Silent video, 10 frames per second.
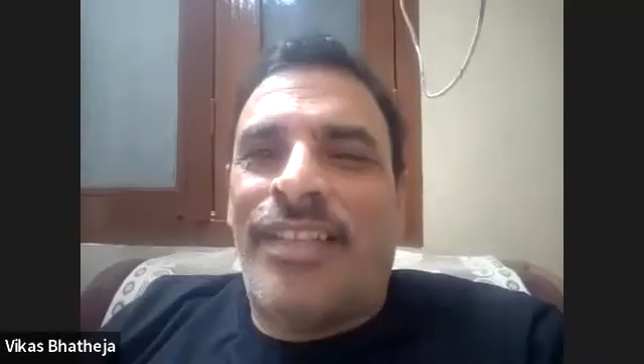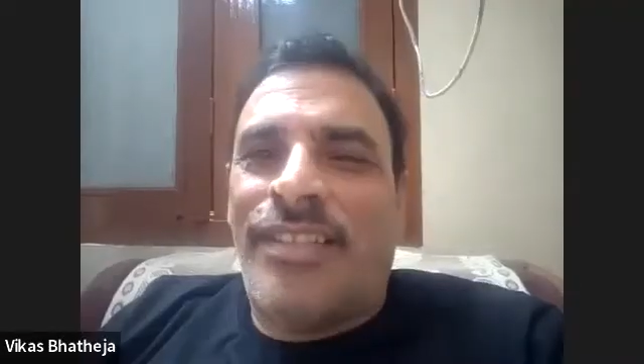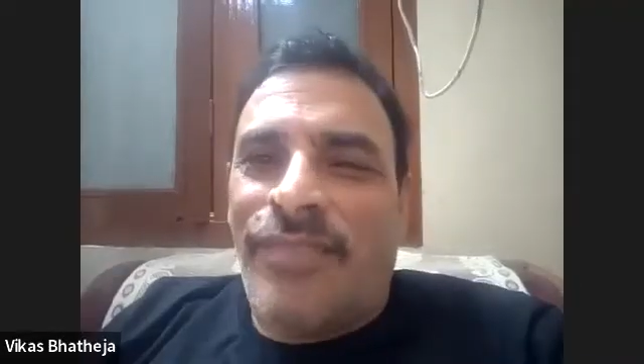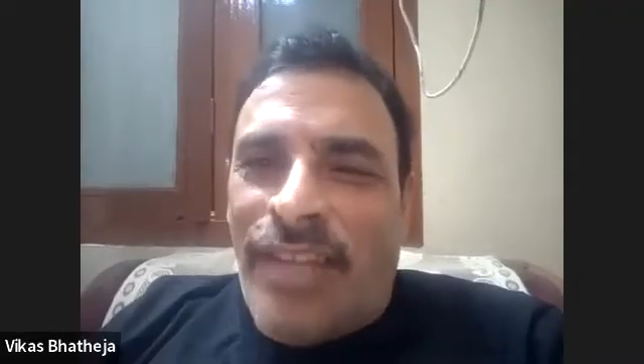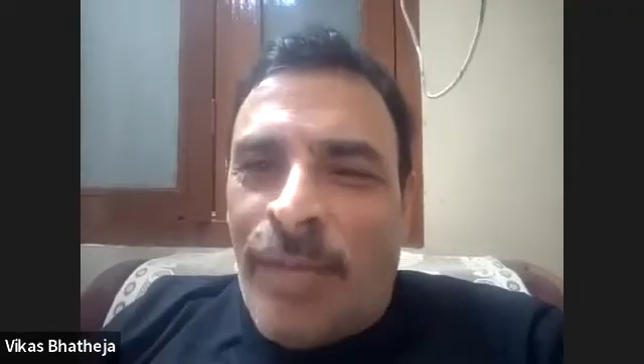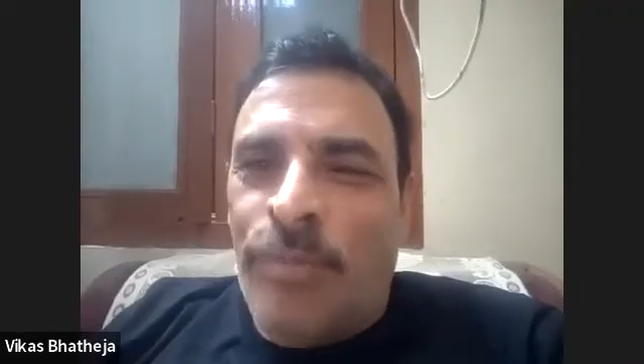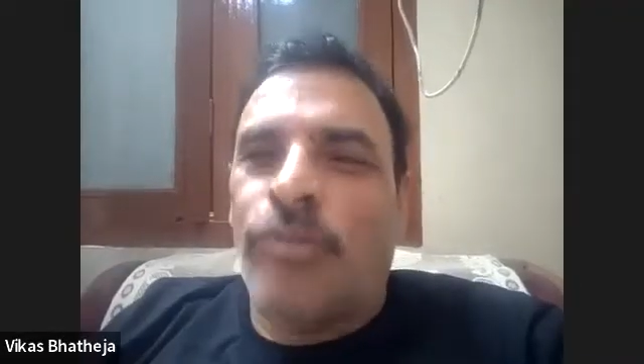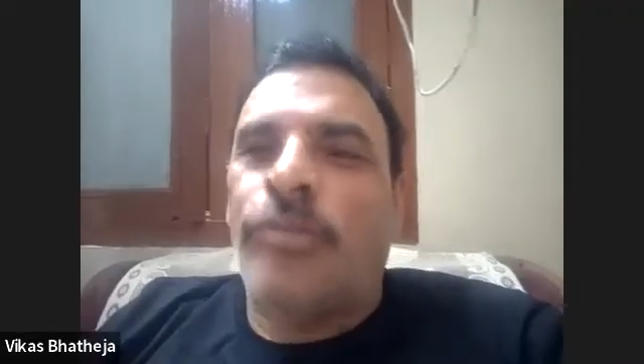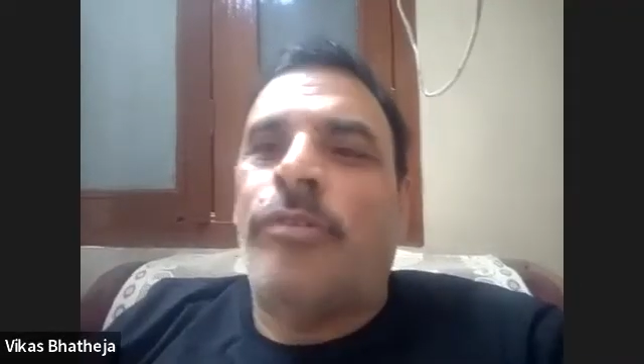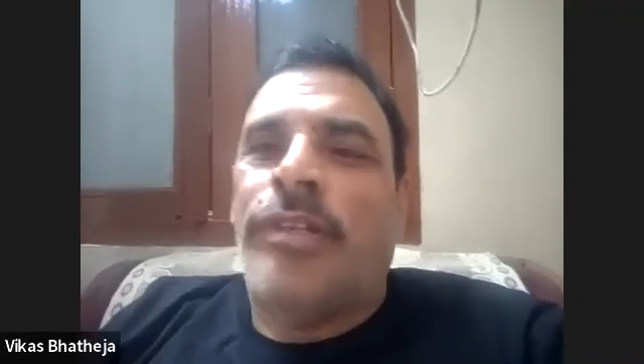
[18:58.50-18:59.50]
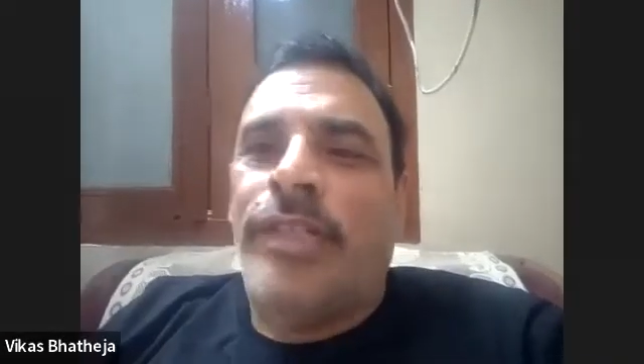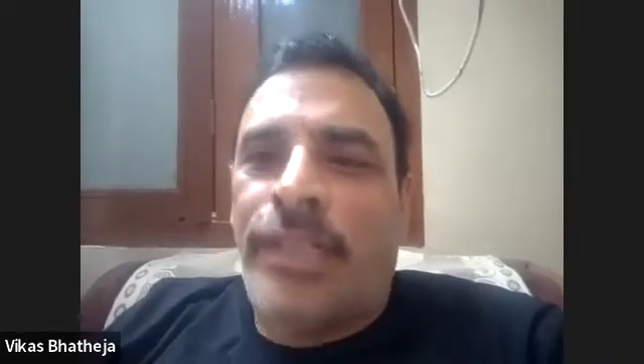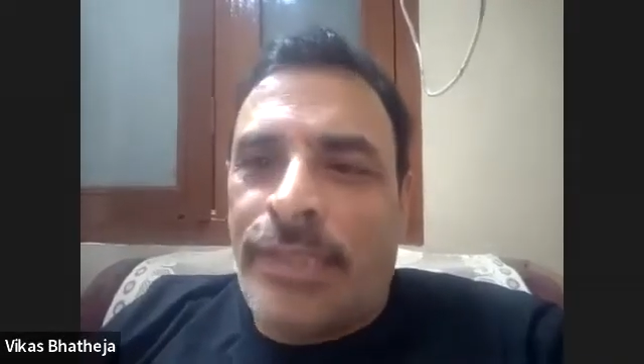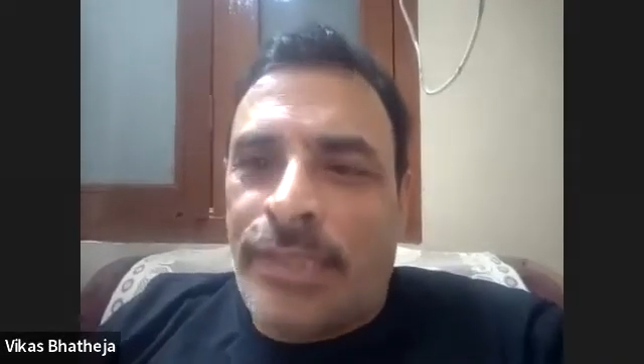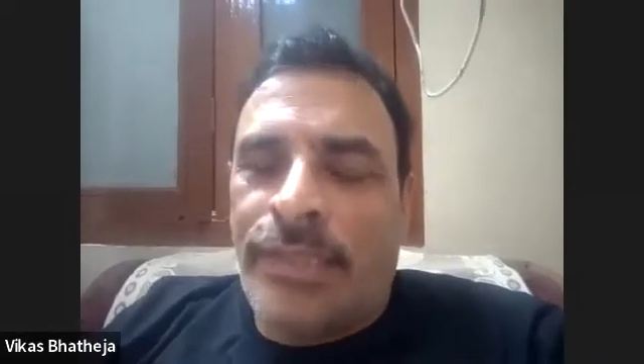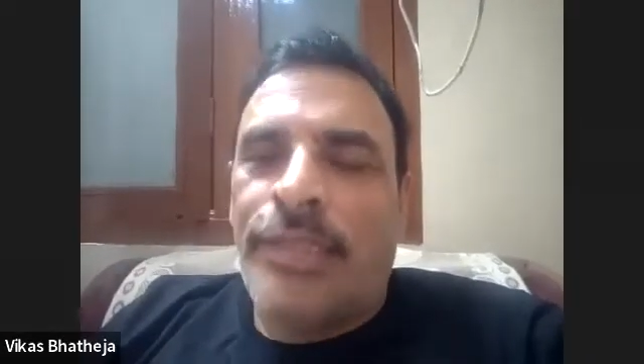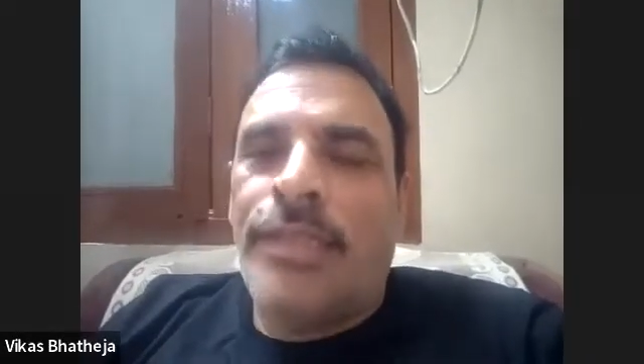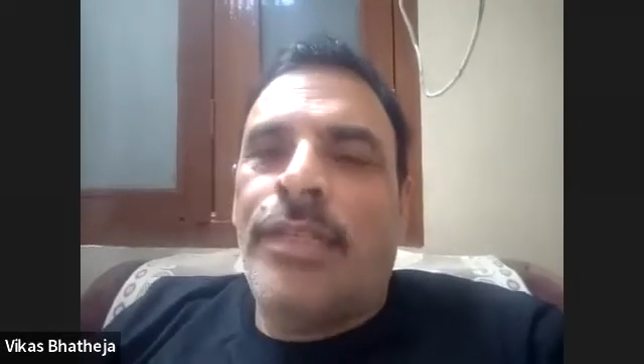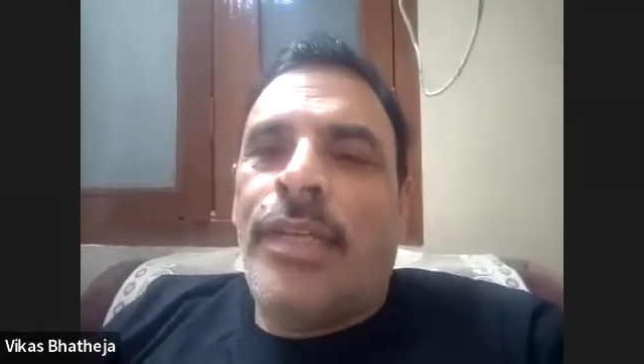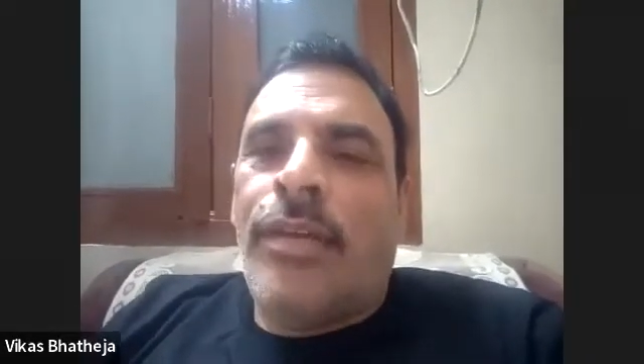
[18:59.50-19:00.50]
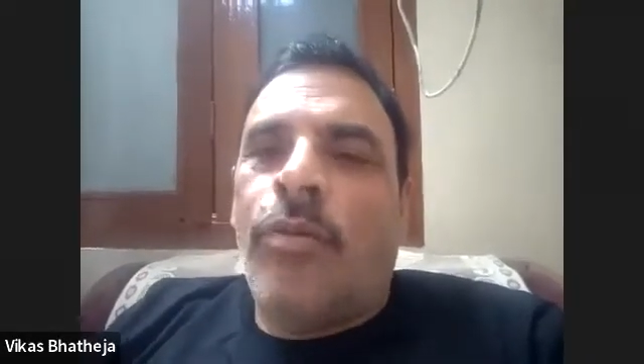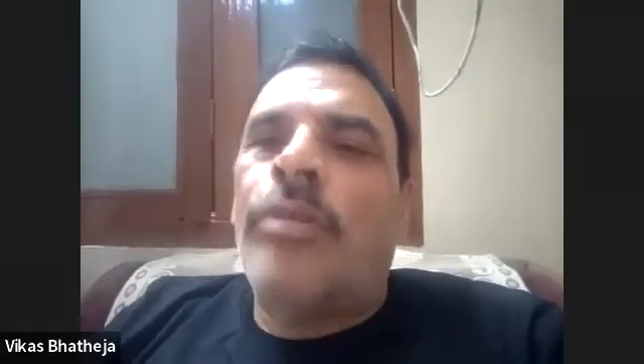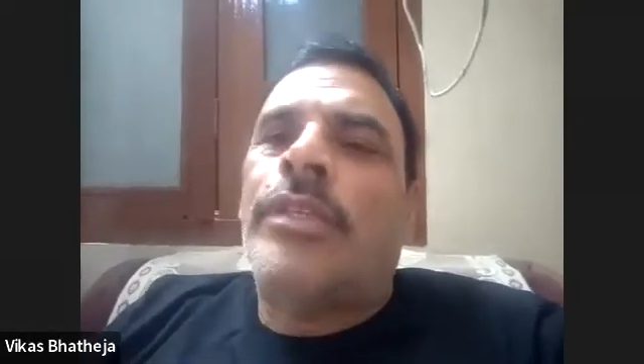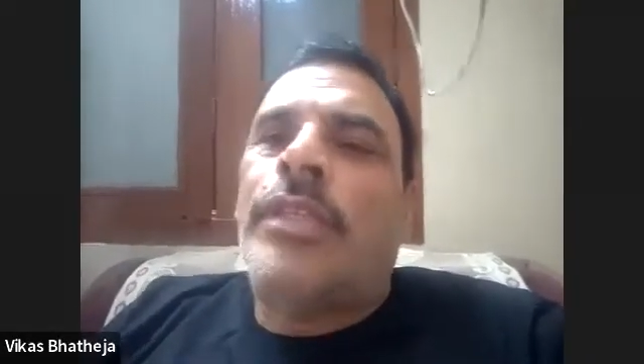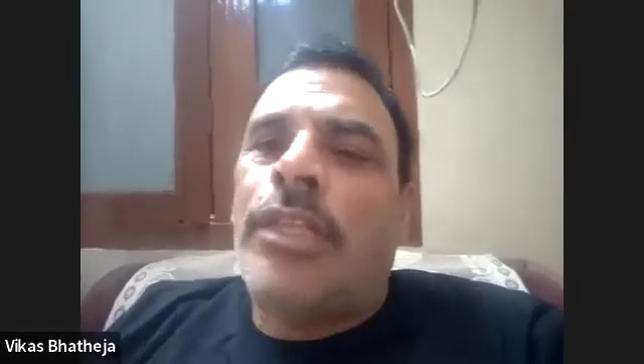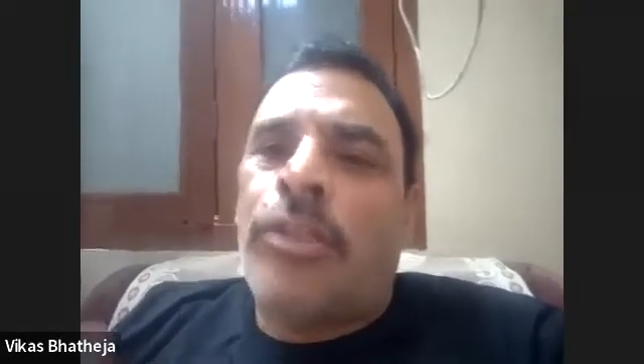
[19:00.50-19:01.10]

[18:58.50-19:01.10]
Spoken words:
as well. Absolutely, yes. Or they